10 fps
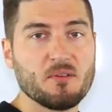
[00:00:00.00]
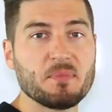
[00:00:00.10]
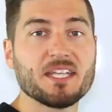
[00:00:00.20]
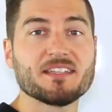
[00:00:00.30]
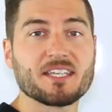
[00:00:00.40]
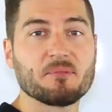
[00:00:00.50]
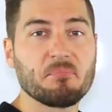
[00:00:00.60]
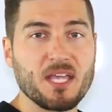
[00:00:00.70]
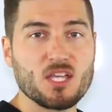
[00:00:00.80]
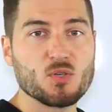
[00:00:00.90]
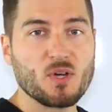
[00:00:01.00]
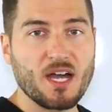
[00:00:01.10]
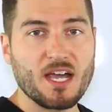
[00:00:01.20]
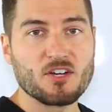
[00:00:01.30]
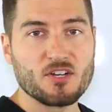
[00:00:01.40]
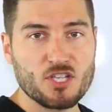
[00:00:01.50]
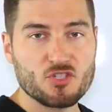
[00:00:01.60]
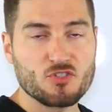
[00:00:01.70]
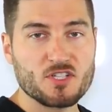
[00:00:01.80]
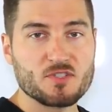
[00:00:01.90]
meaning they can pay you a higher
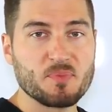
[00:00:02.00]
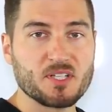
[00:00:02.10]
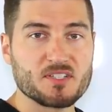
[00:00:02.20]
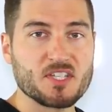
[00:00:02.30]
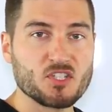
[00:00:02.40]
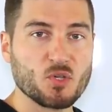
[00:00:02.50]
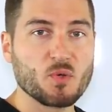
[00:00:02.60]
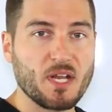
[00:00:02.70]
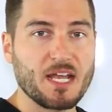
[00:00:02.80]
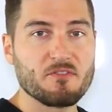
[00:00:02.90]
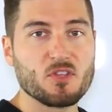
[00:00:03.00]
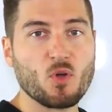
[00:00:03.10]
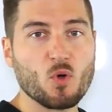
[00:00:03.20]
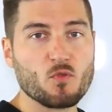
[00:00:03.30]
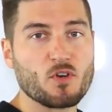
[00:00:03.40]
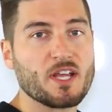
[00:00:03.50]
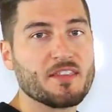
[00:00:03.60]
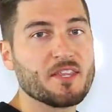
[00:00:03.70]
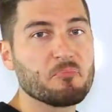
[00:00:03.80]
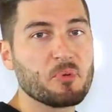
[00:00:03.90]
interest because they don't have the
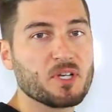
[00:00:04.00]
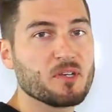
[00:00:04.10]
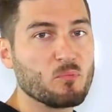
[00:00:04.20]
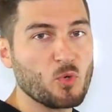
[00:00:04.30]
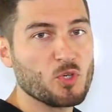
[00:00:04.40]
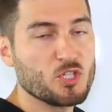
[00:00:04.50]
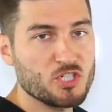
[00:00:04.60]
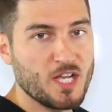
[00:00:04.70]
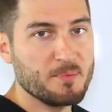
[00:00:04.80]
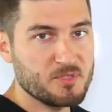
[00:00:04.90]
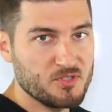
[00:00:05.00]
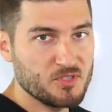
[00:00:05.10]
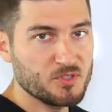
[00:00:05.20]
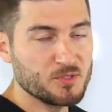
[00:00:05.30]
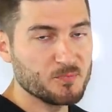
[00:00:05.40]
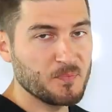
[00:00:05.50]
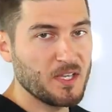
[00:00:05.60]
overhead that brick and mortar shops do.